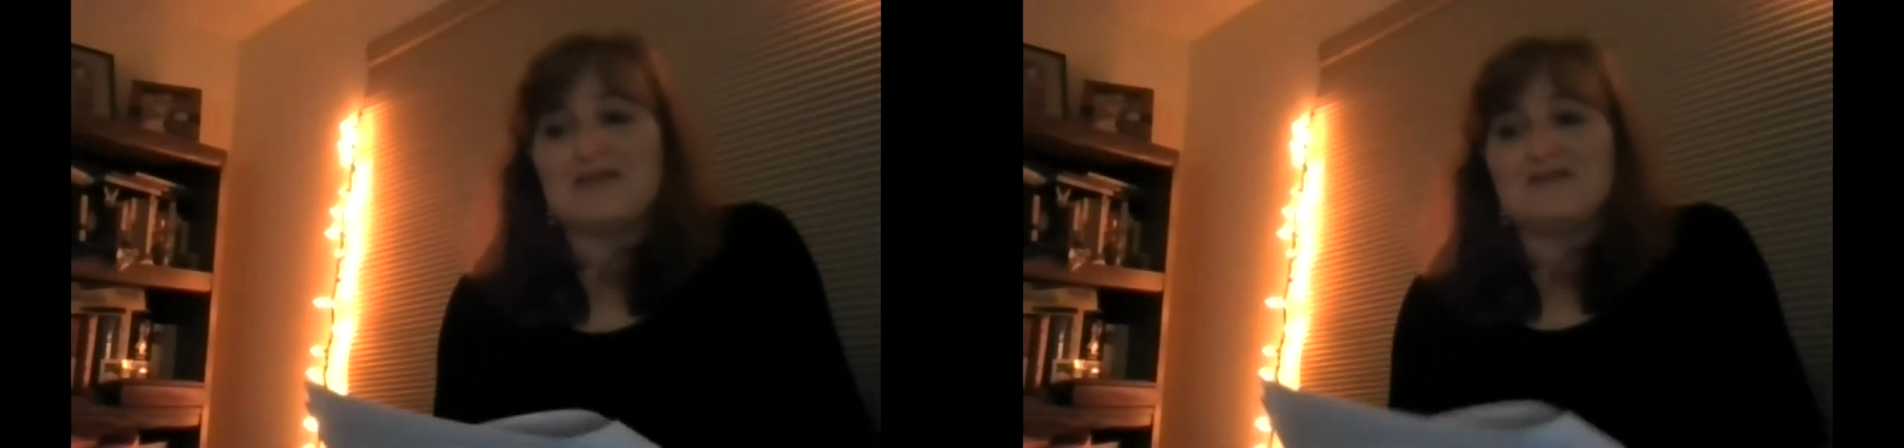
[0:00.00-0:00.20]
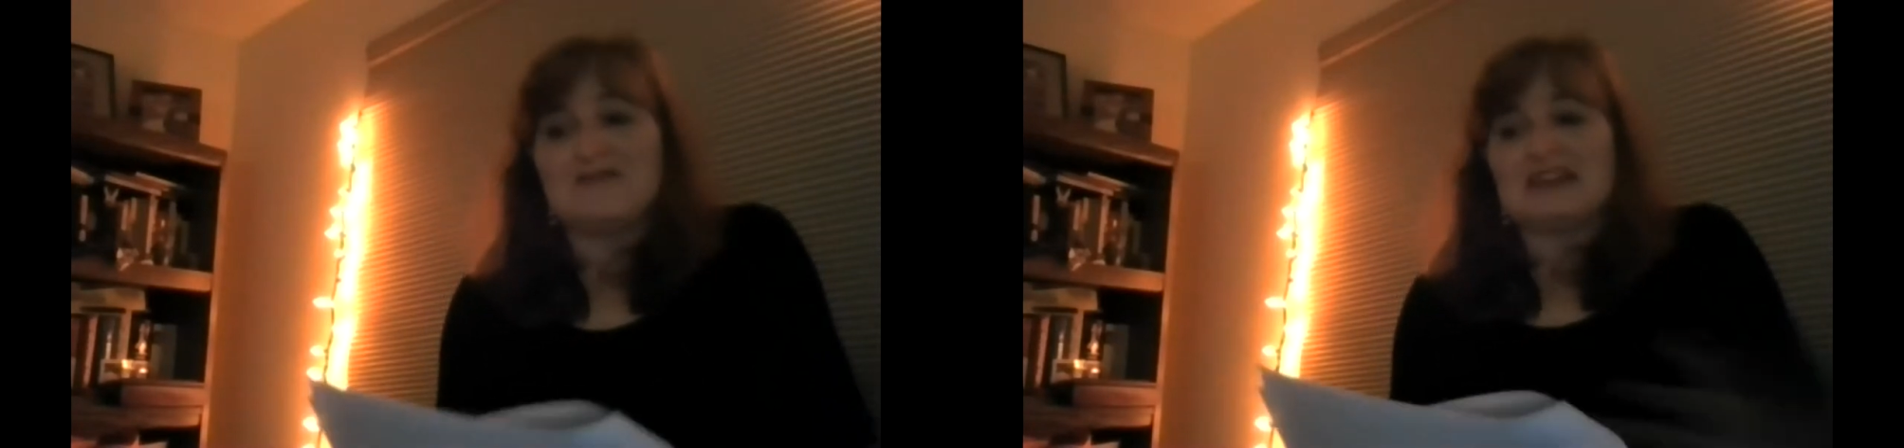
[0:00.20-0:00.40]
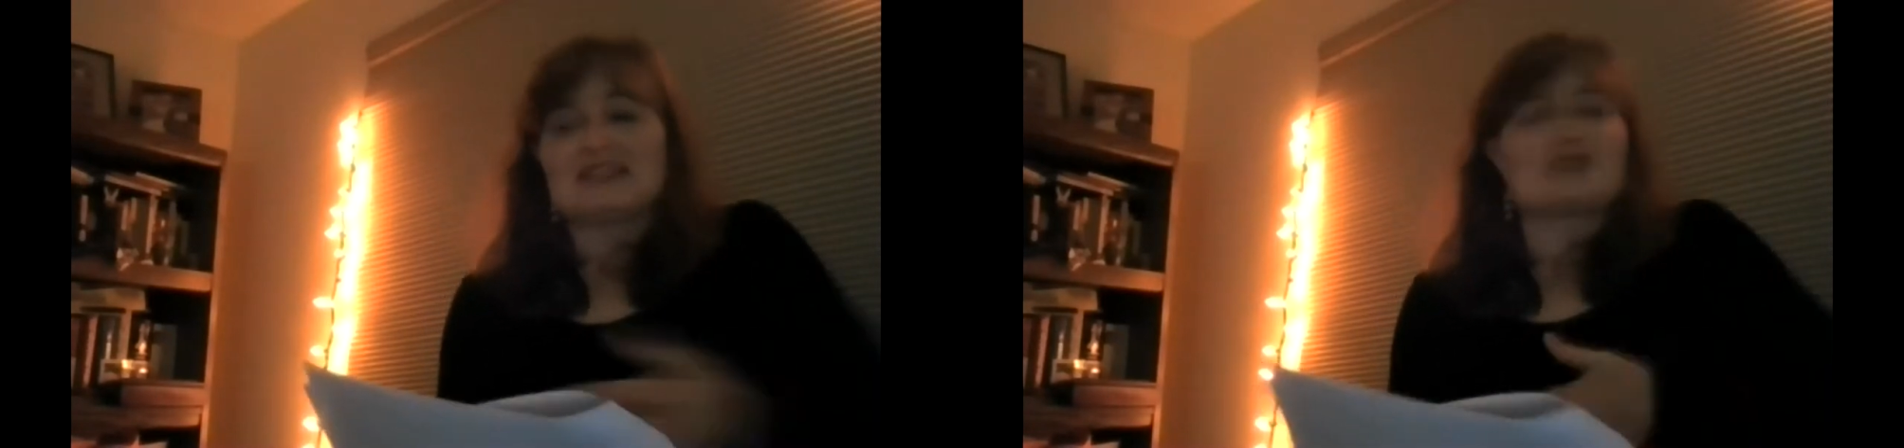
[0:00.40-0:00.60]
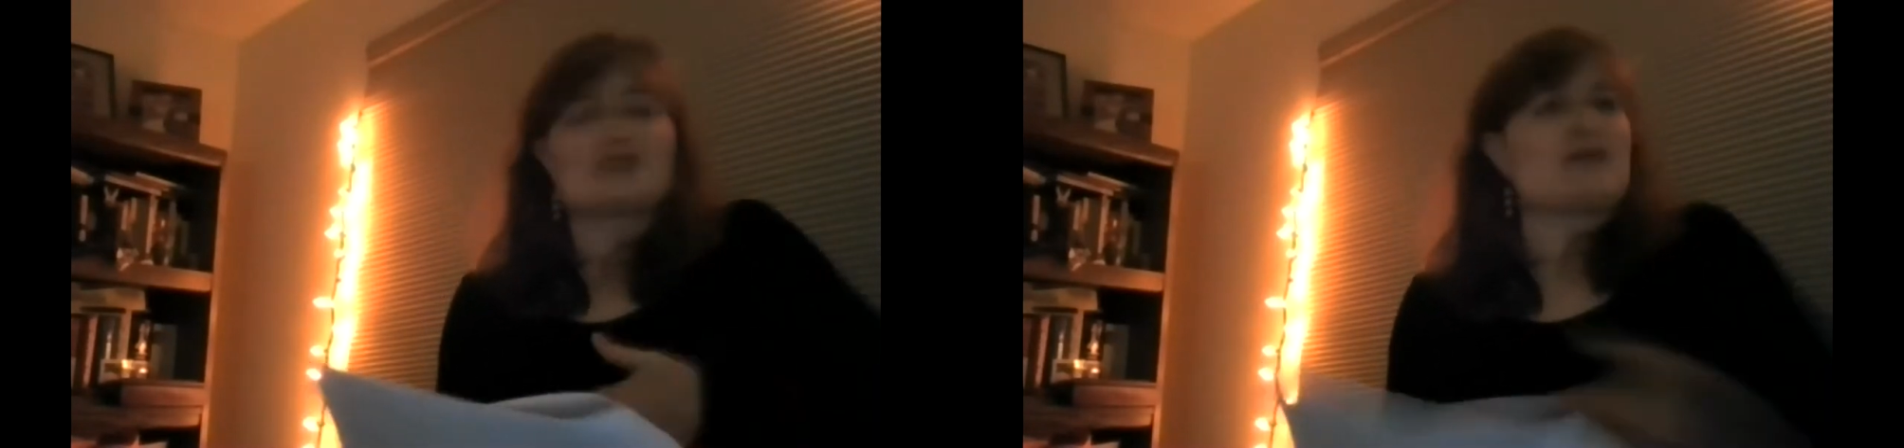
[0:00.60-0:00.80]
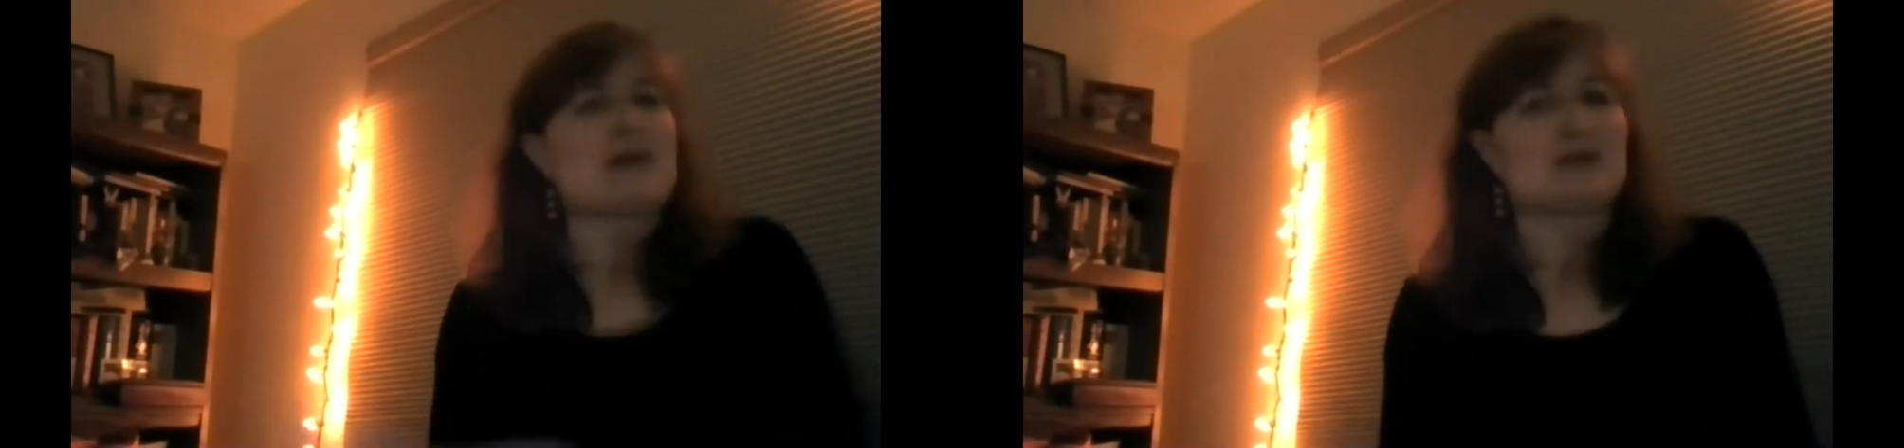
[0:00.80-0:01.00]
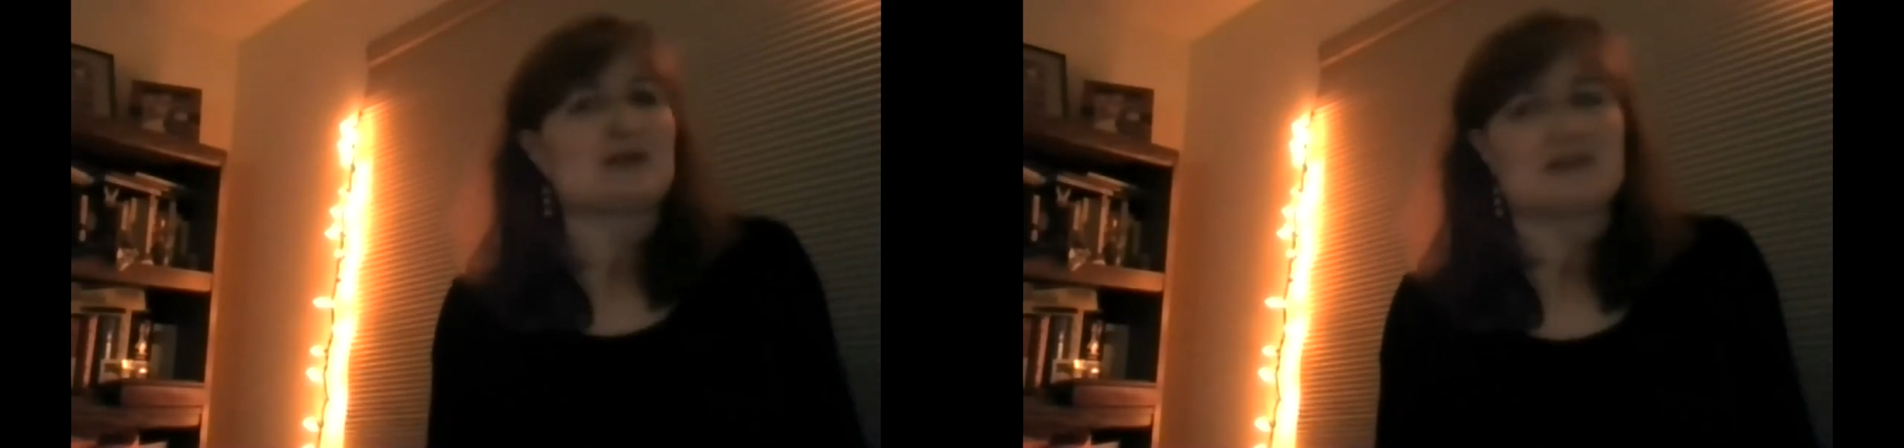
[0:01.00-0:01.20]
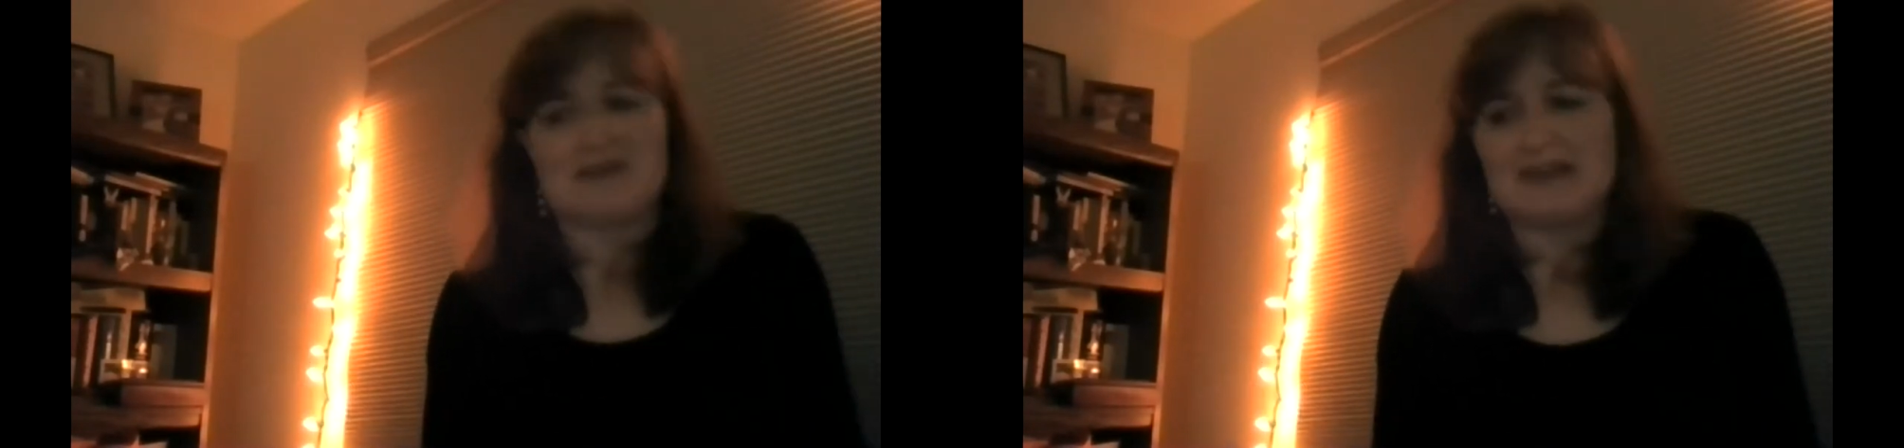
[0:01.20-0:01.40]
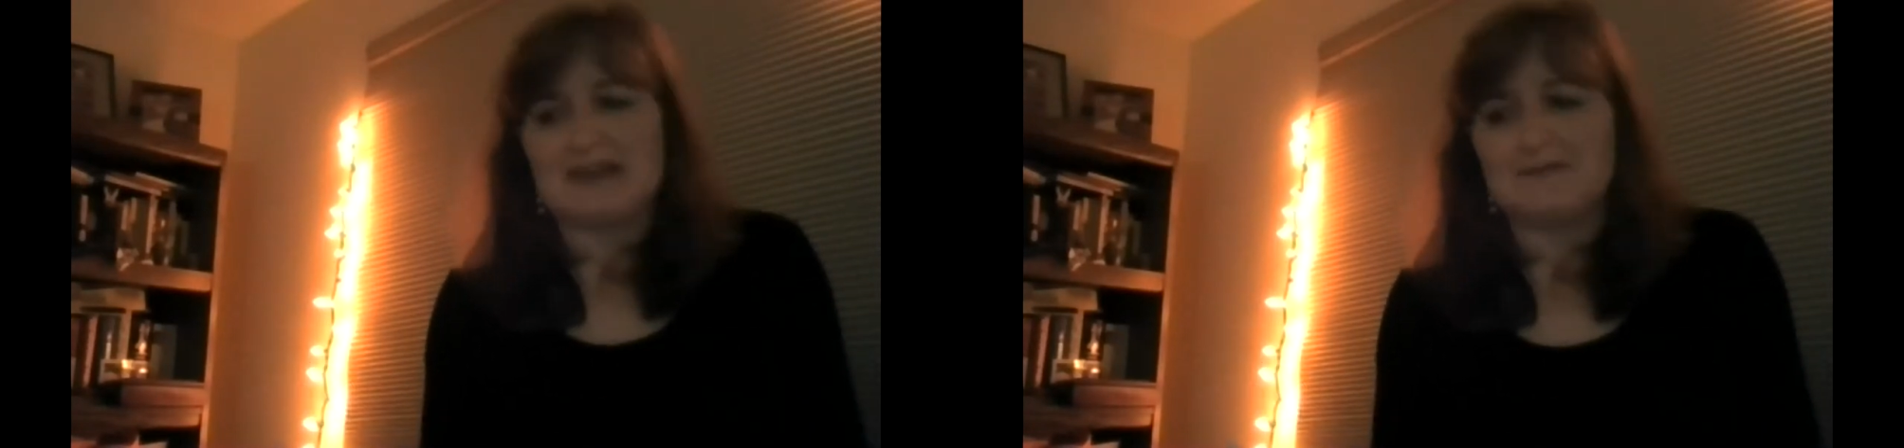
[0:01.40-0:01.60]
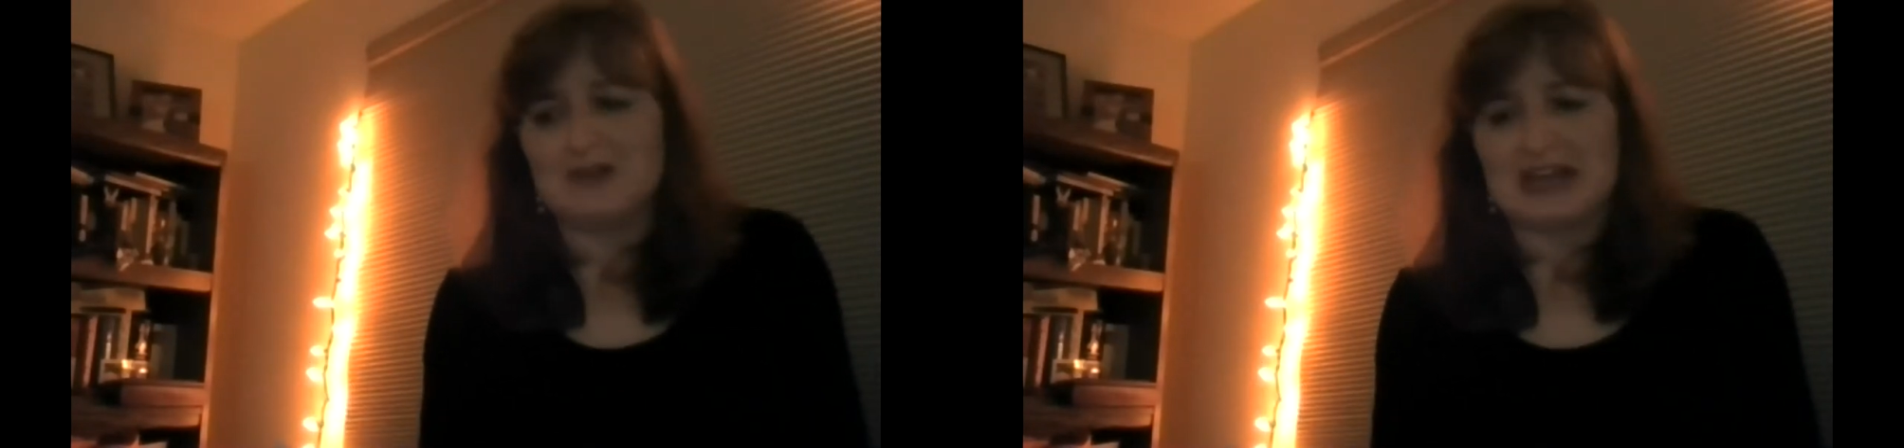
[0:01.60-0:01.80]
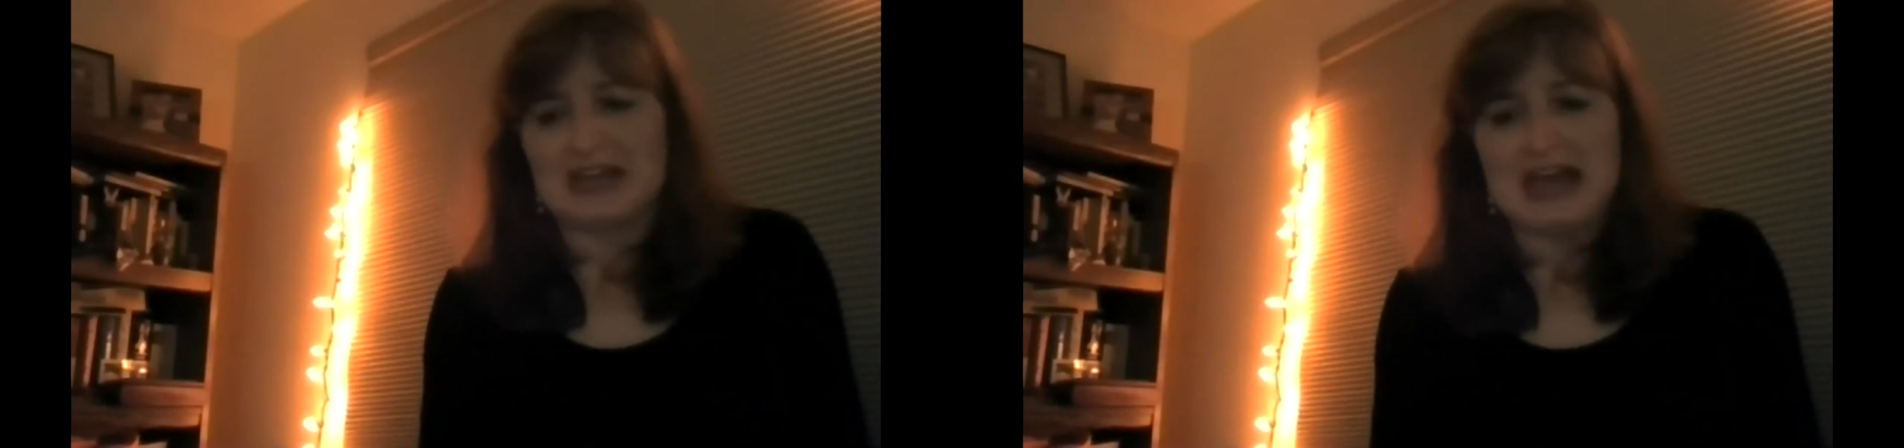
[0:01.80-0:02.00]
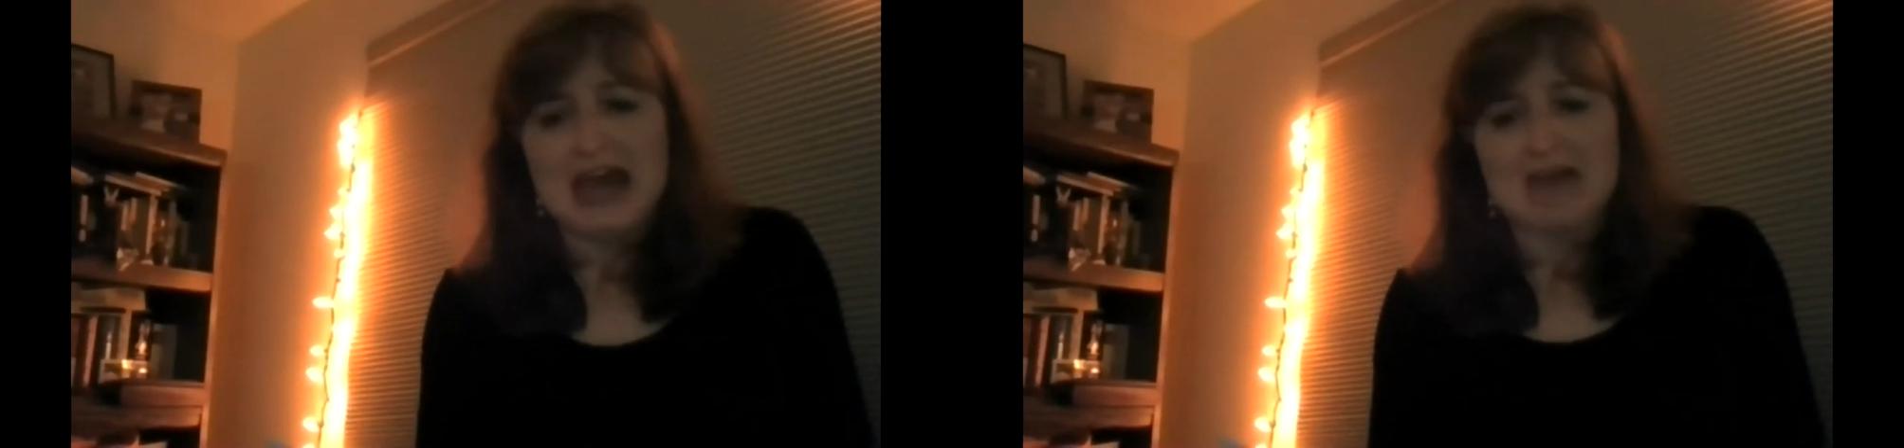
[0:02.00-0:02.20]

feet scrambled to find footing